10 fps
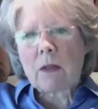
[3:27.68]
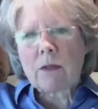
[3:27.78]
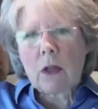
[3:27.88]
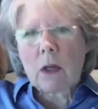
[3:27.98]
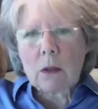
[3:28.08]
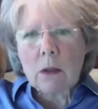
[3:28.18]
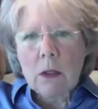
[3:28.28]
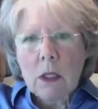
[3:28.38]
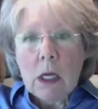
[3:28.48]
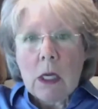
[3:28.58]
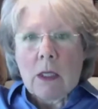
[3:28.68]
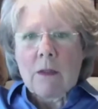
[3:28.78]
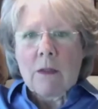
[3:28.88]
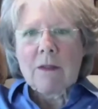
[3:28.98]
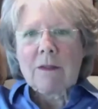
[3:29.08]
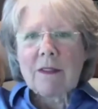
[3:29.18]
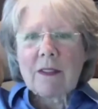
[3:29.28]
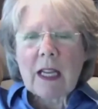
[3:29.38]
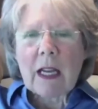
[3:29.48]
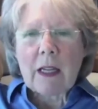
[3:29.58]
go,
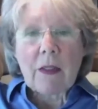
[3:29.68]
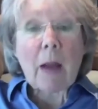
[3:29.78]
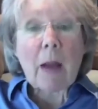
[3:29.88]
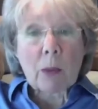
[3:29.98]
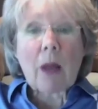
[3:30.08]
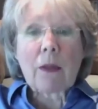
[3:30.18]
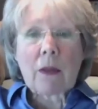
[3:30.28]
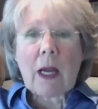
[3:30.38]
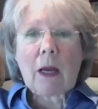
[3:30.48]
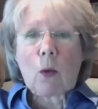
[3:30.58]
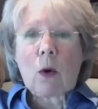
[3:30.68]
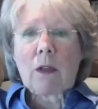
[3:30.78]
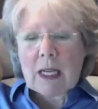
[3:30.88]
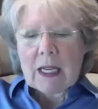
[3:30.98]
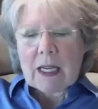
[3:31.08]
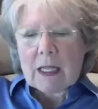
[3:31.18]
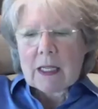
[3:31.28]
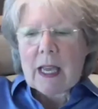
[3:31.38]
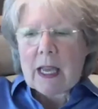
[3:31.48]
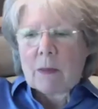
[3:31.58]
and in that breath, I had water. It
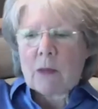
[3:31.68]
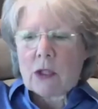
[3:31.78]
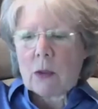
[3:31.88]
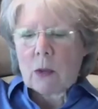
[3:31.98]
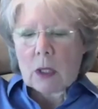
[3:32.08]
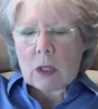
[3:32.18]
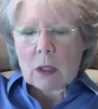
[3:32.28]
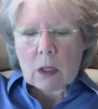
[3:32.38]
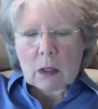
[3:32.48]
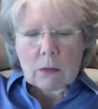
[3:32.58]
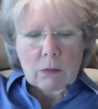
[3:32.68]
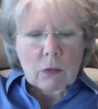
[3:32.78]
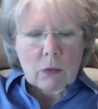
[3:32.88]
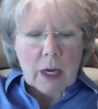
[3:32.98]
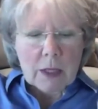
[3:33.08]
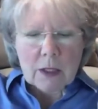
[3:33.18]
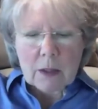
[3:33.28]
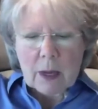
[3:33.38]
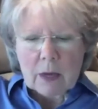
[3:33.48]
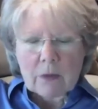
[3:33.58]
came to a rest
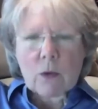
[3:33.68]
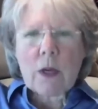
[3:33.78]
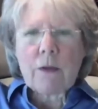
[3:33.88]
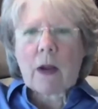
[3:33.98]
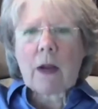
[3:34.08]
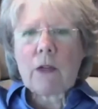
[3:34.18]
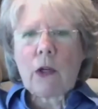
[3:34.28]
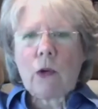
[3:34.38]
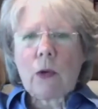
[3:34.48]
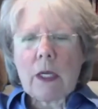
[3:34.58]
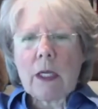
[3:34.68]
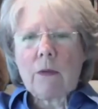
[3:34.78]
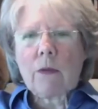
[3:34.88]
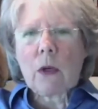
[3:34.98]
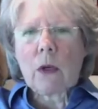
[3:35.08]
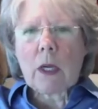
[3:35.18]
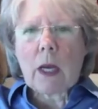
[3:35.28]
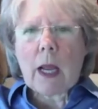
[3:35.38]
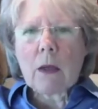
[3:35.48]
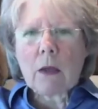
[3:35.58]
about a 45-degree inverted
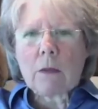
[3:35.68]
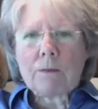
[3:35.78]
angle.